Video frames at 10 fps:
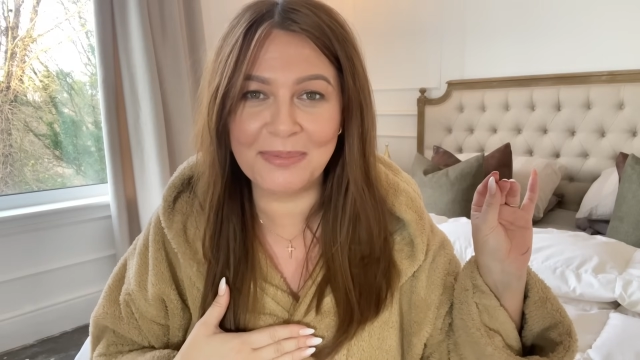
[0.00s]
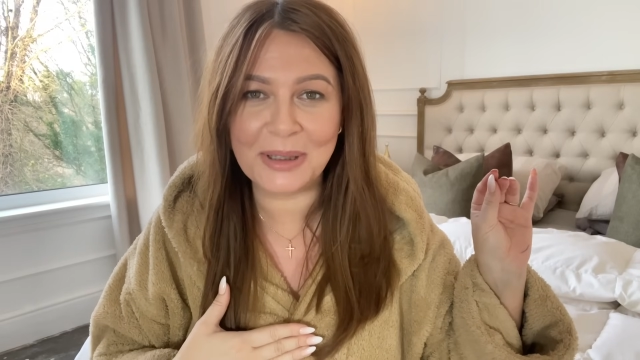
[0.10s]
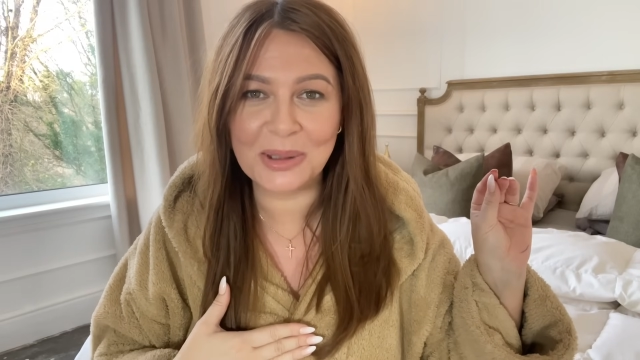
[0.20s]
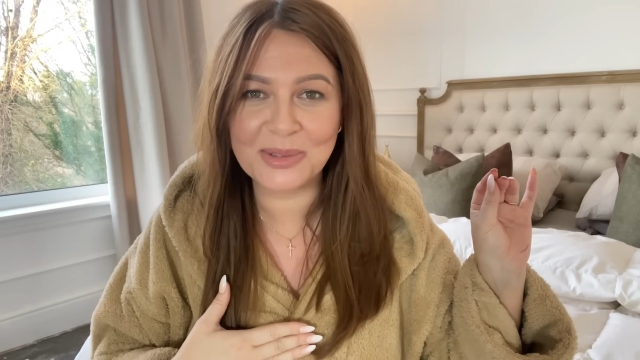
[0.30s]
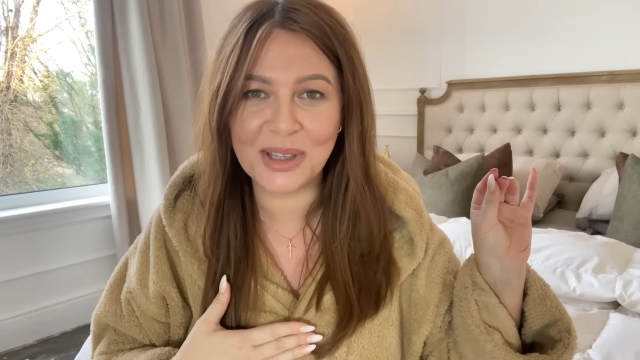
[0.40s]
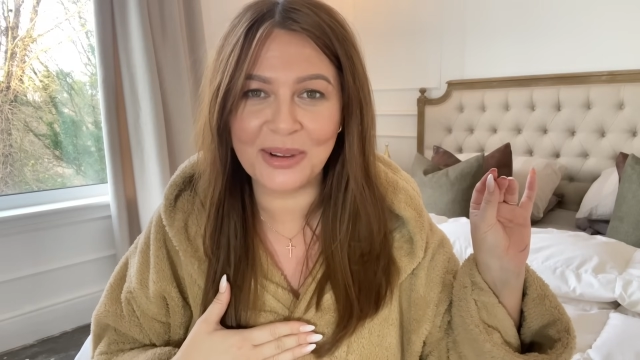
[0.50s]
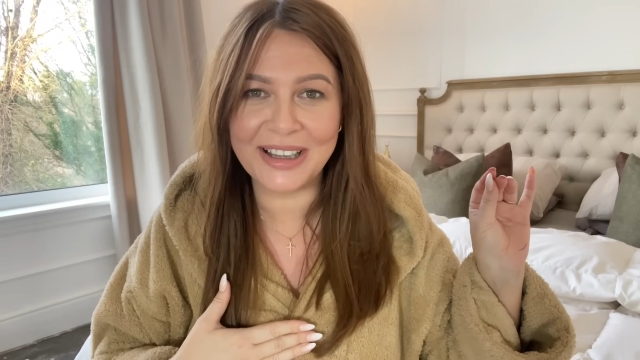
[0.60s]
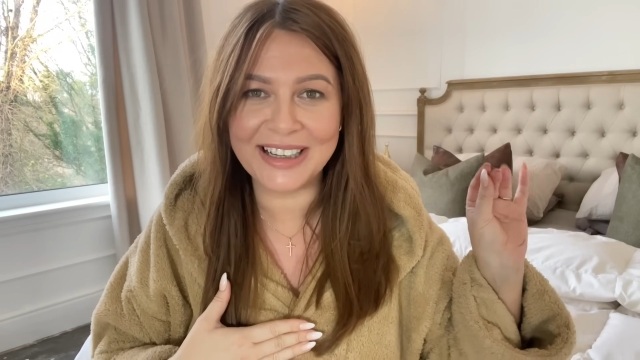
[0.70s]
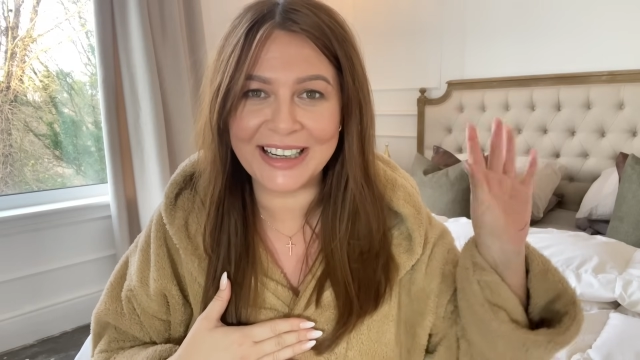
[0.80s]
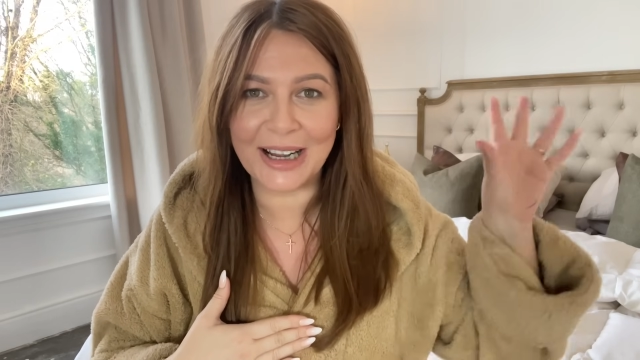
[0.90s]
been up so
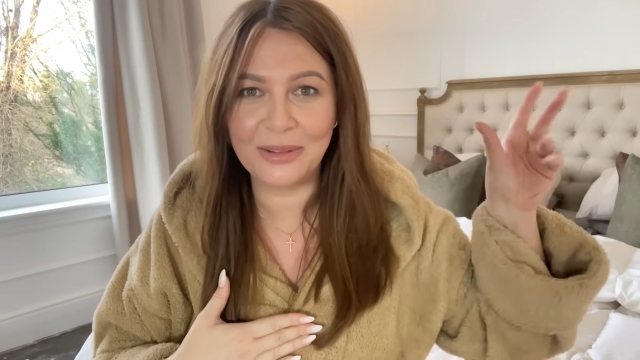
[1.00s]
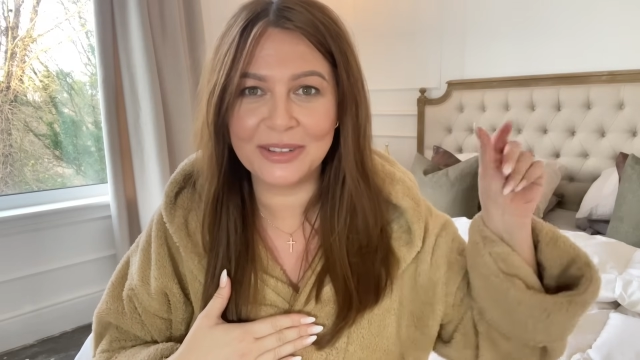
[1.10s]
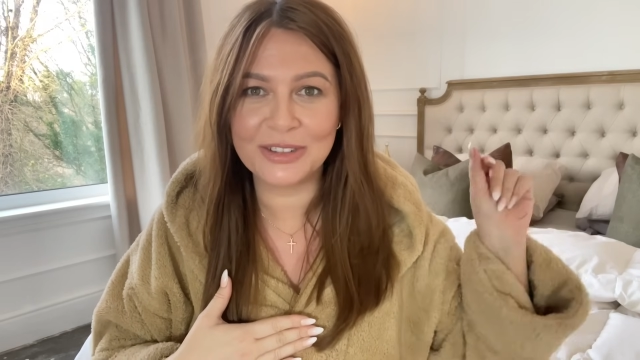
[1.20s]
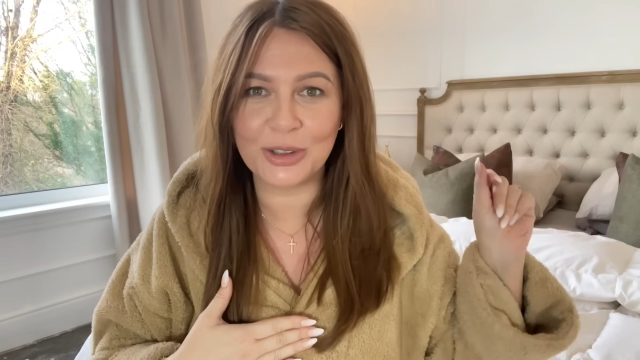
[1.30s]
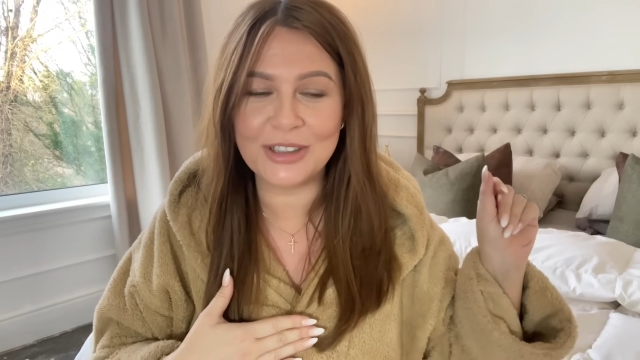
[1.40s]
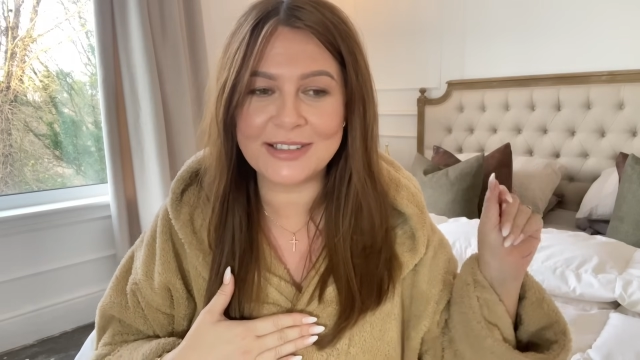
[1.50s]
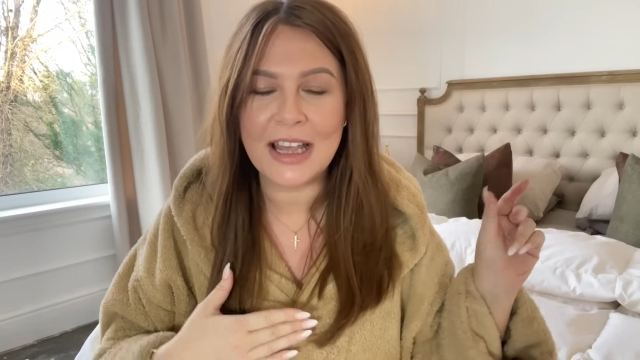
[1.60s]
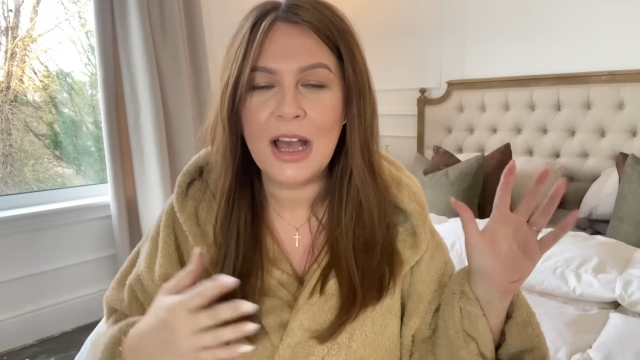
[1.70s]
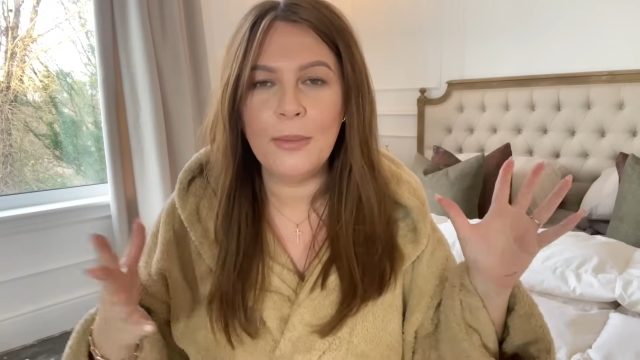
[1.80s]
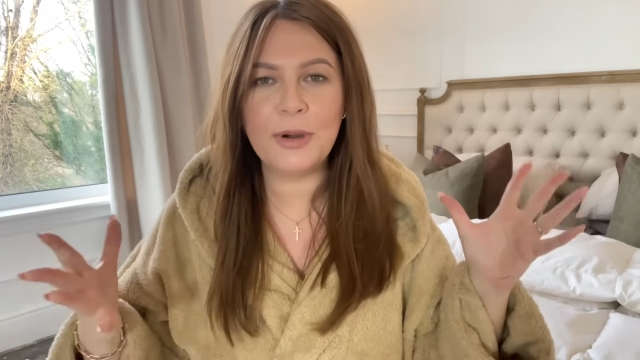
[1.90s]
early and outdoors.
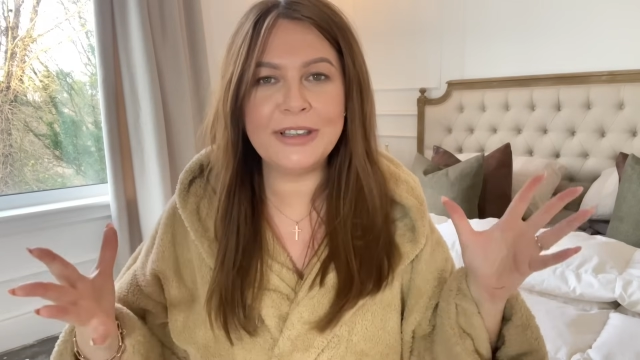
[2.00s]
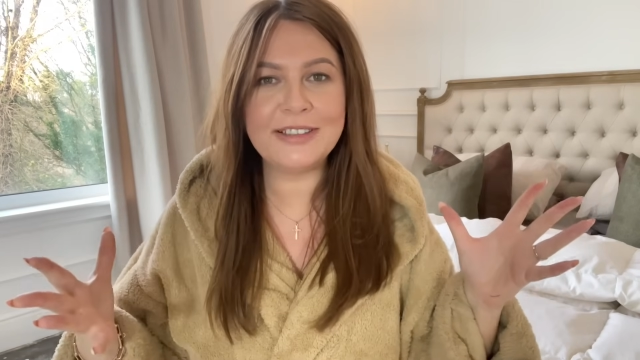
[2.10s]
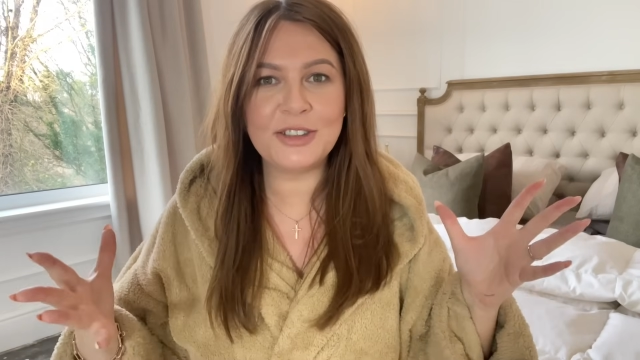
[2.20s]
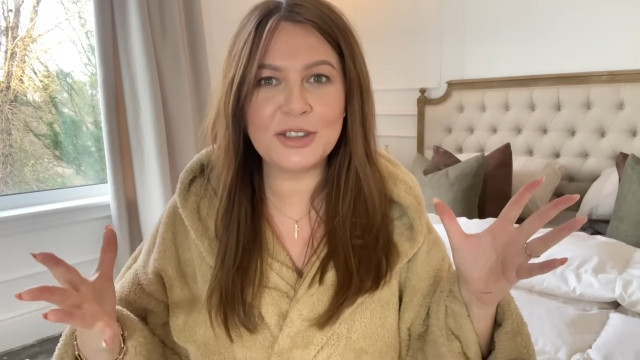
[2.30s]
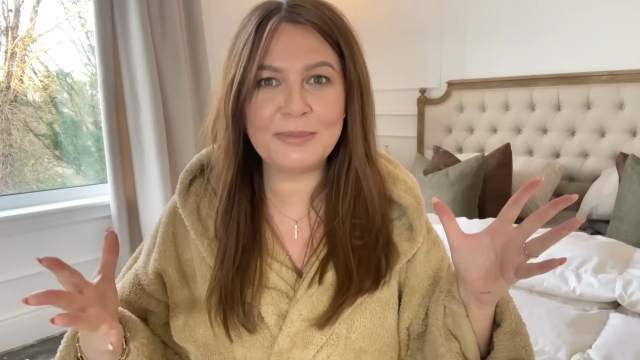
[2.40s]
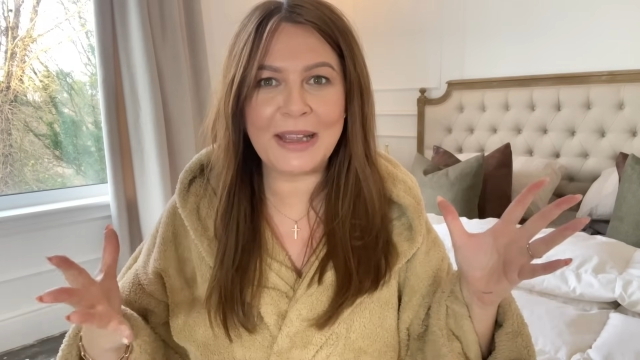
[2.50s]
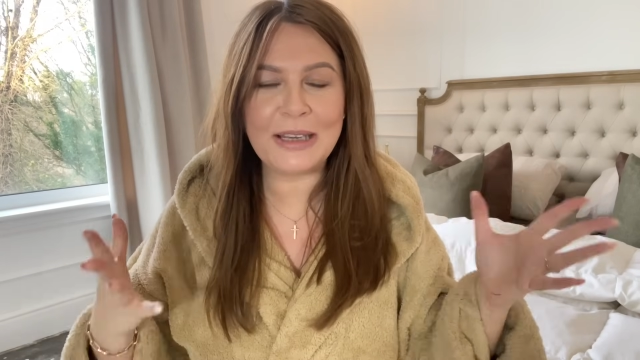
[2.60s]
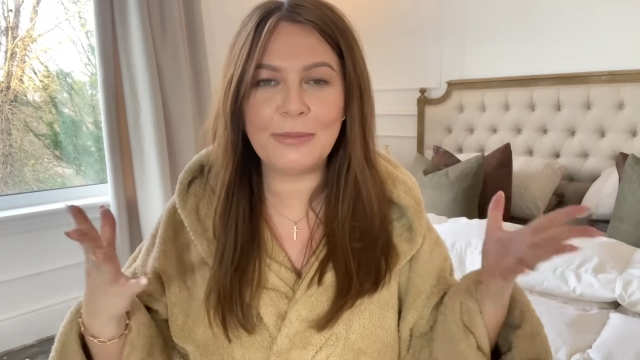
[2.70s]
But it's just made